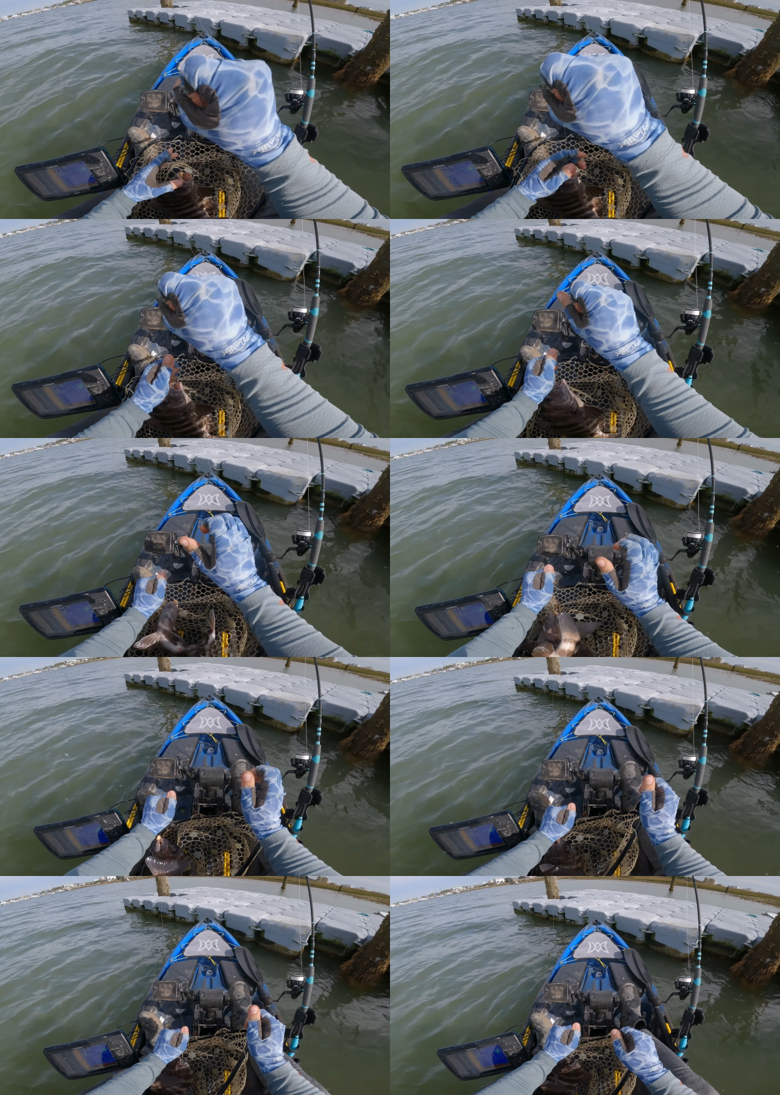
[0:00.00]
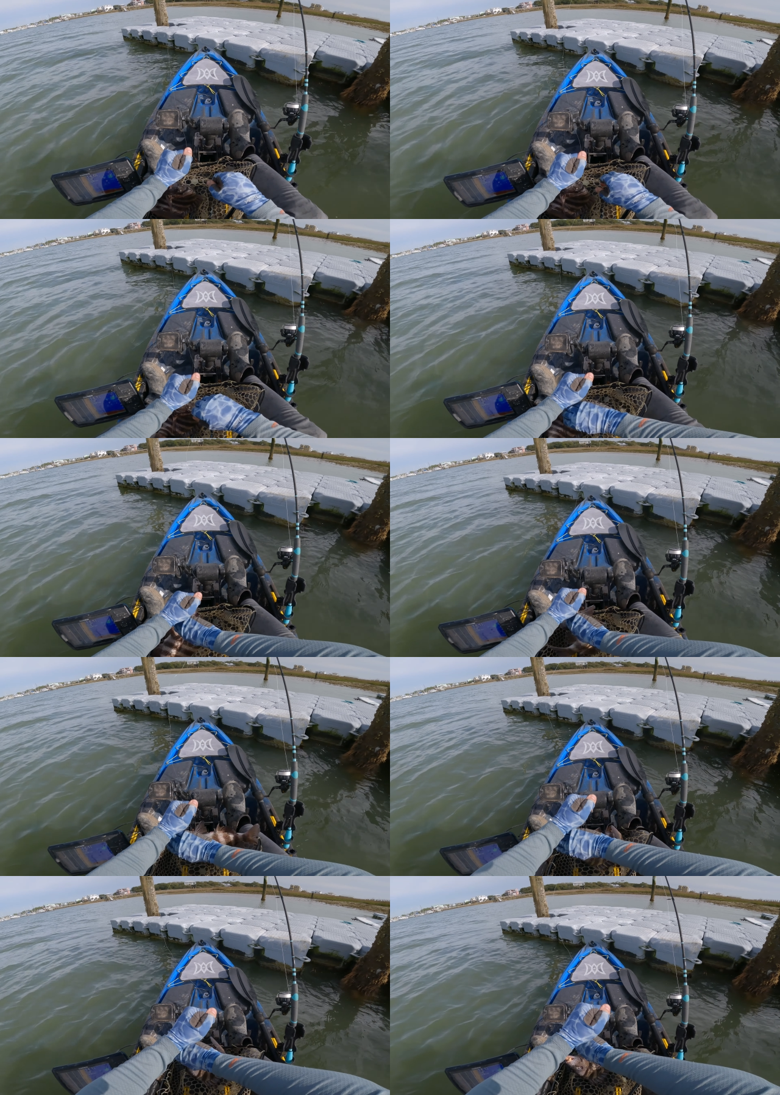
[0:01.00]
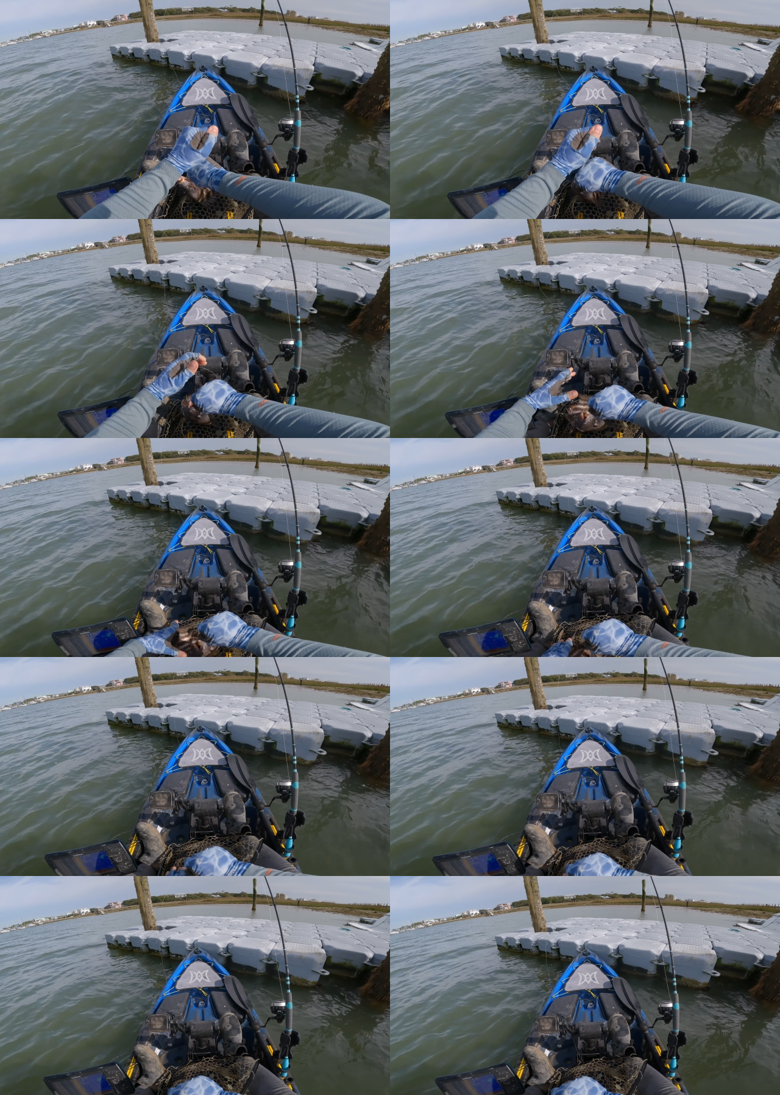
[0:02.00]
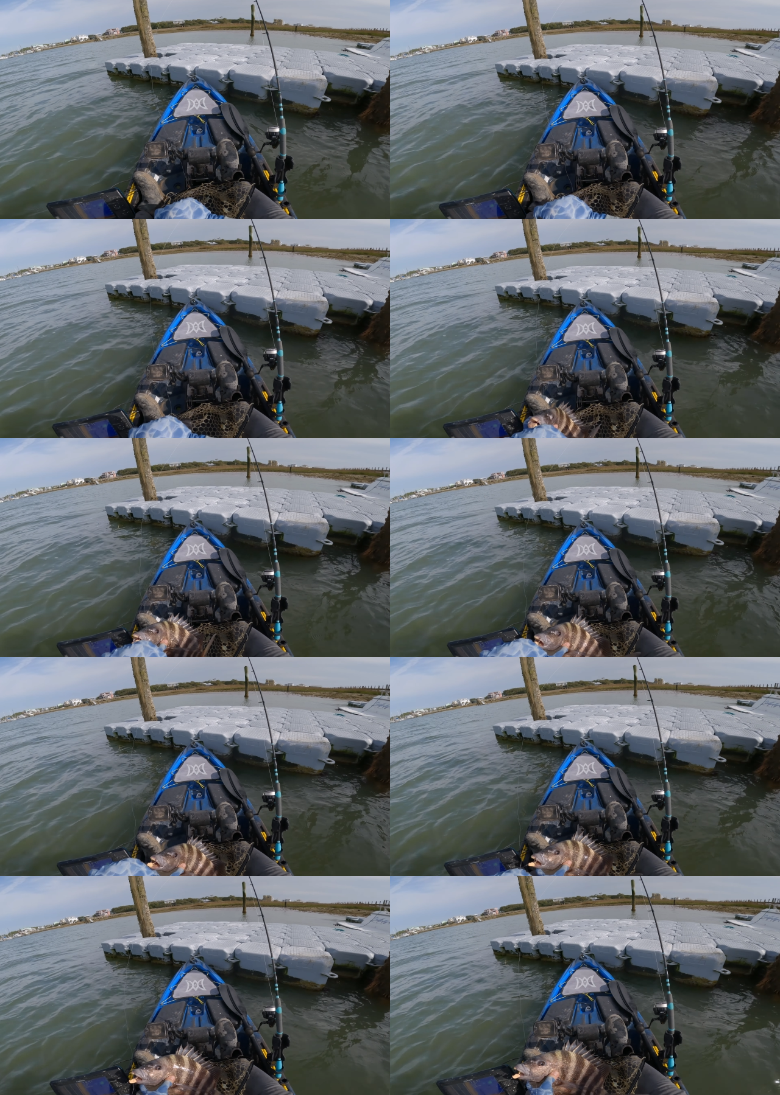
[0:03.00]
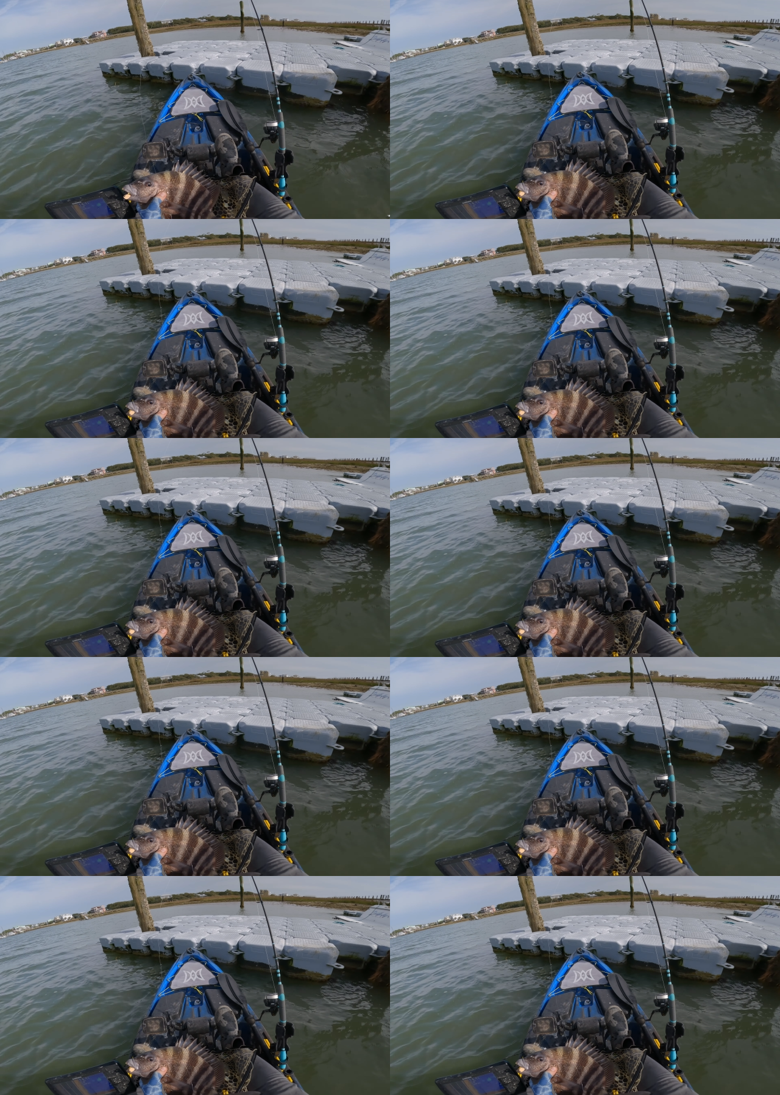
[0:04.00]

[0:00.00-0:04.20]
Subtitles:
No face is visible, so there are no lips to read.